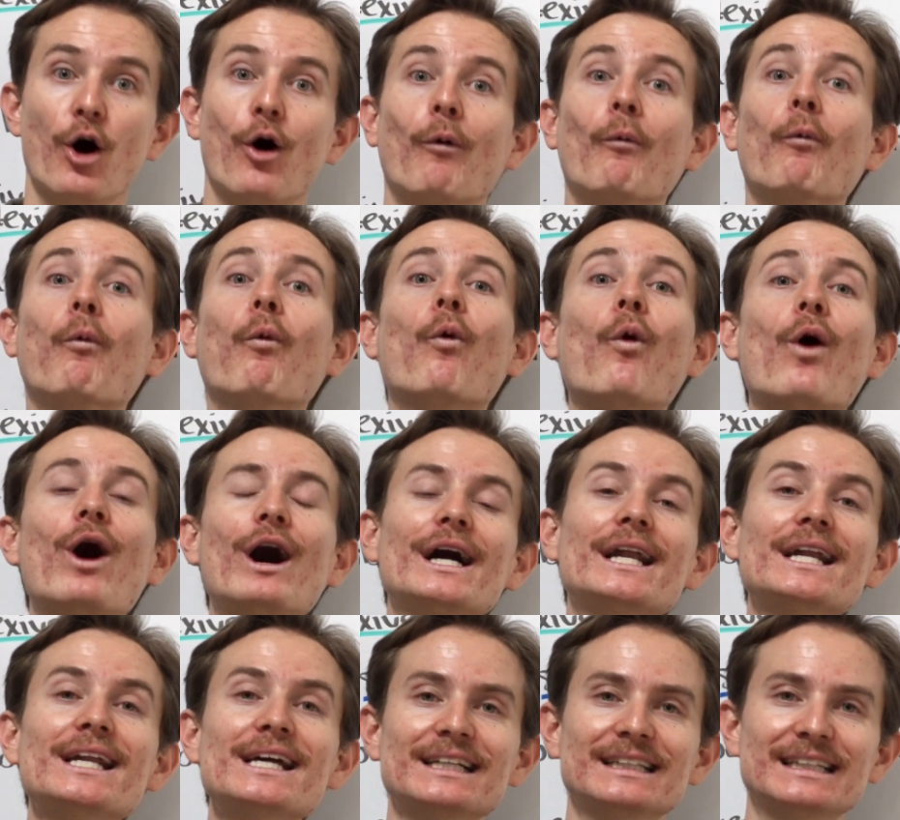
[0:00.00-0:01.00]

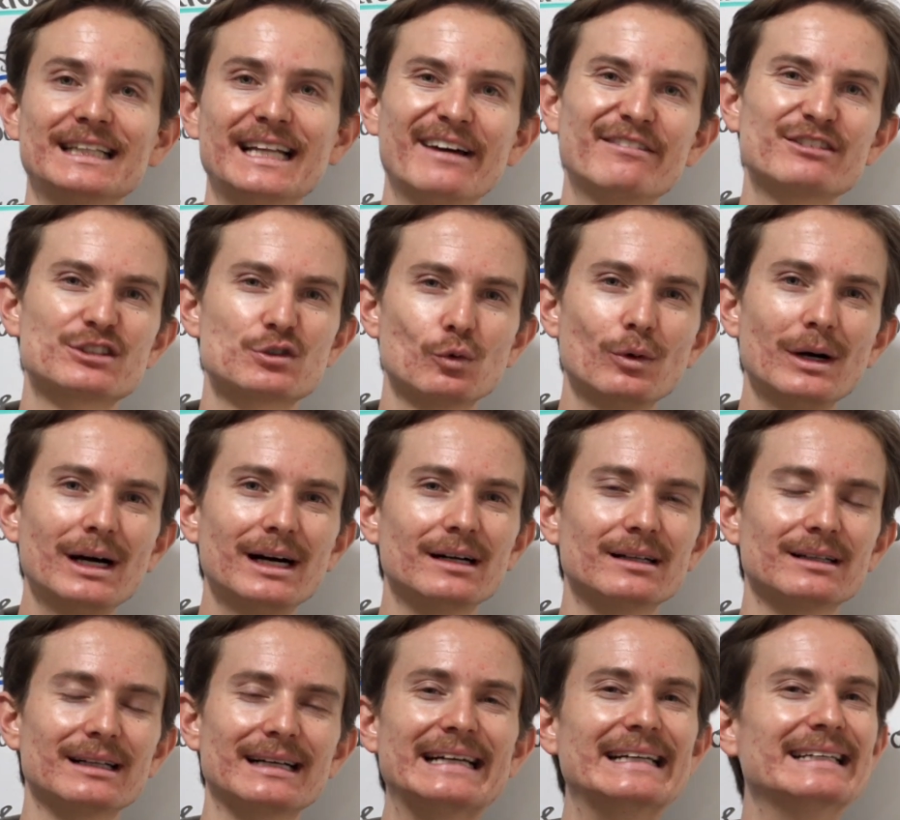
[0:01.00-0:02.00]
One lives
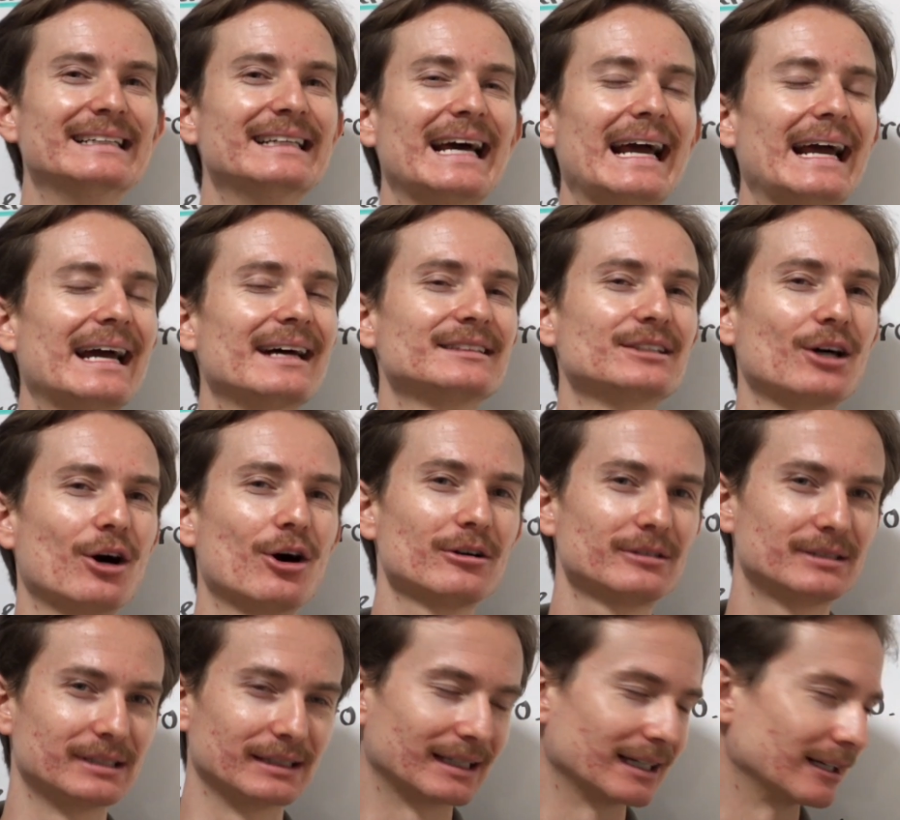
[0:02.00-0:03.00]
well in
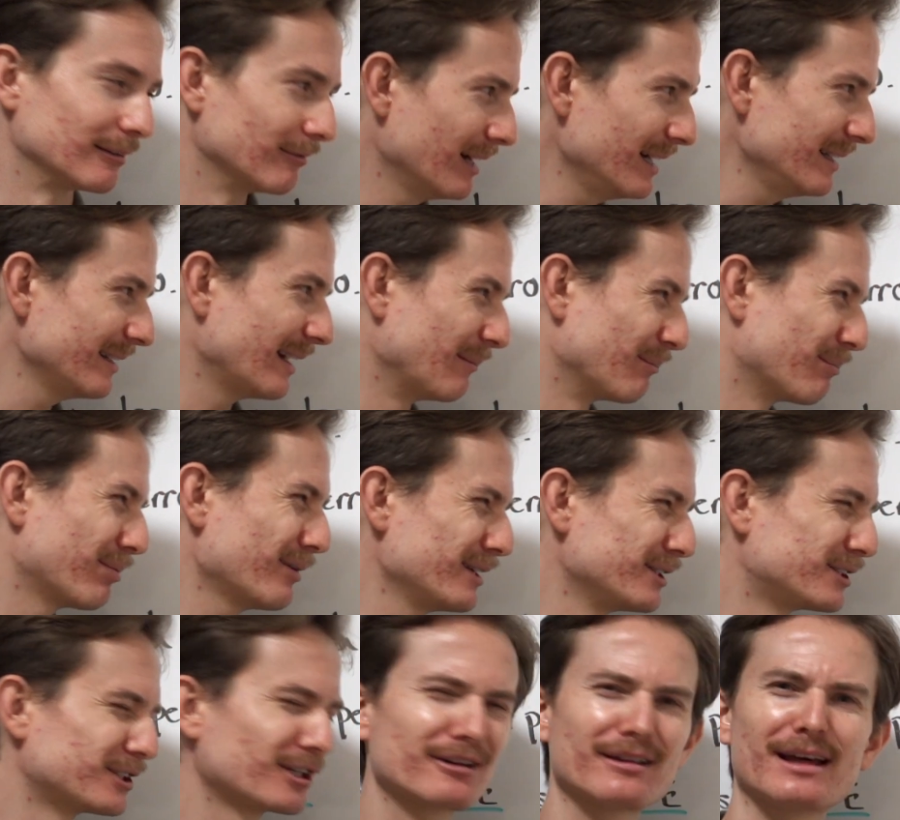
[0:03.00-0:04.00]
Antarctica, right? I'm pretty
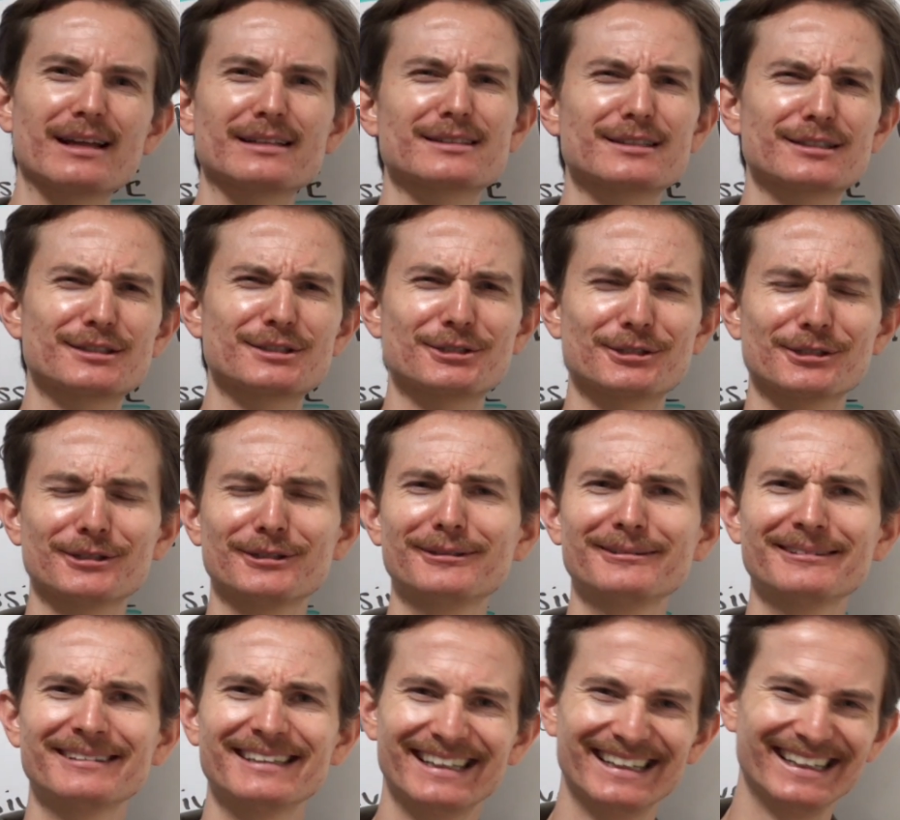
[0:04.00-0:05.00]
sure that's true.